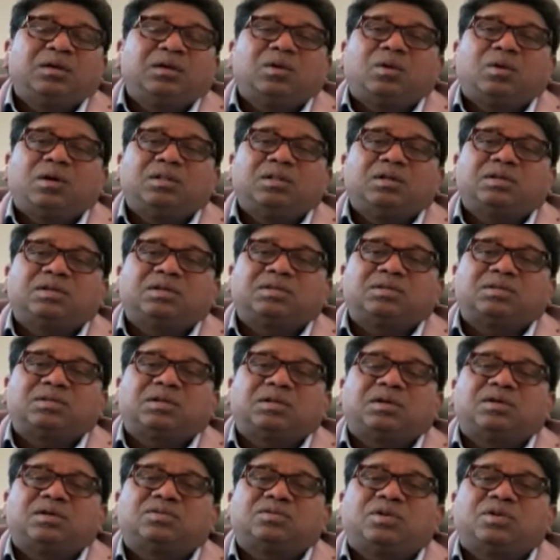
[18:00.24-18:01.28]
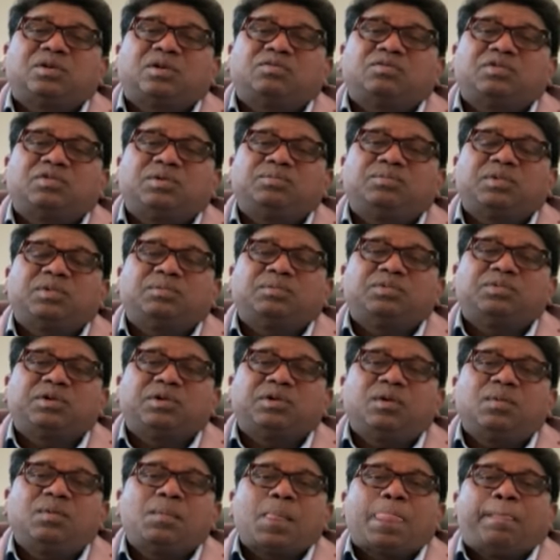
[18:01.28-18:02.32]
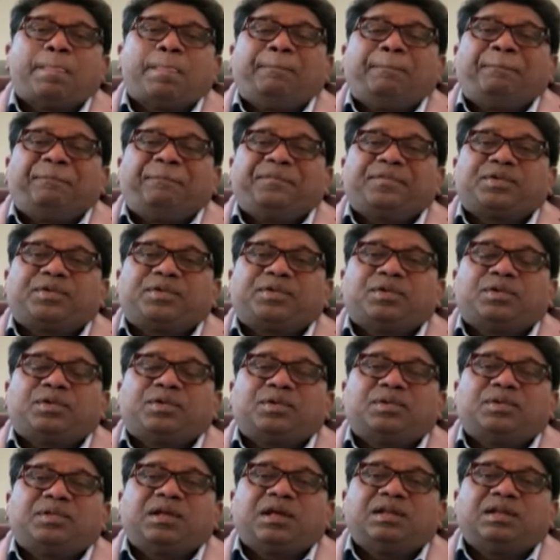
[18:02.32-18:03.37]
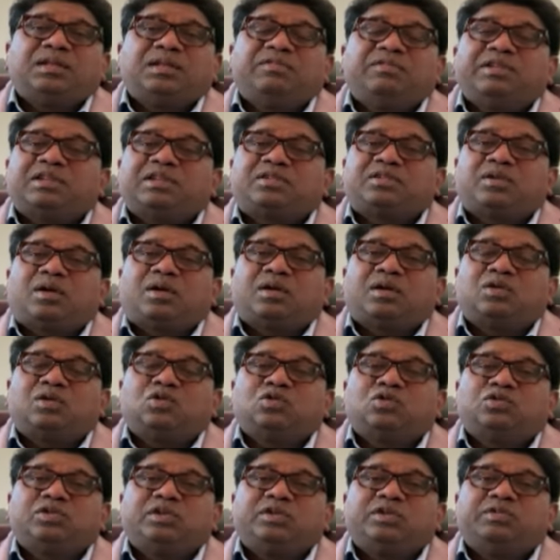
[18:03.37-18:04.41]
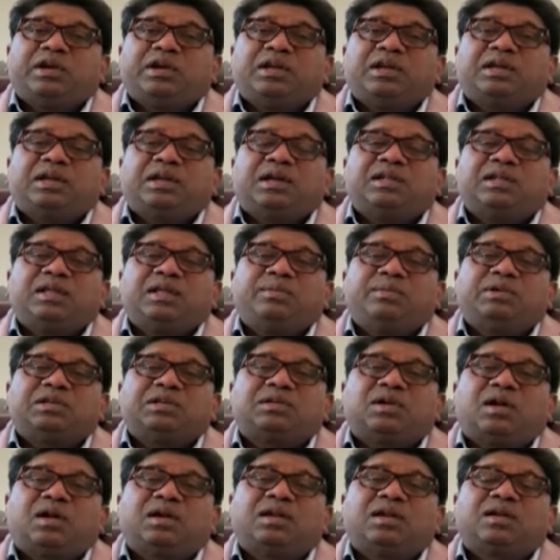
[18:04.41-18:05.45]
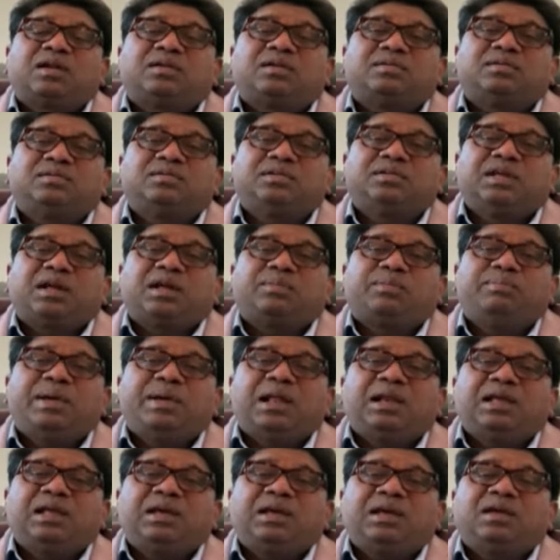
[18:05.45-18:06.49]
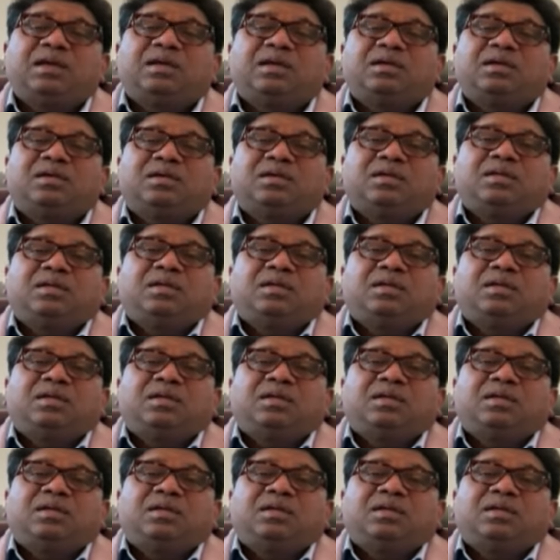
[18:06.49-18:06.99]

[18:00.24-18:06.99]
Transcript: you know, all that sort of symptoms, you know. So then they will start losing weight, and they may start their belly,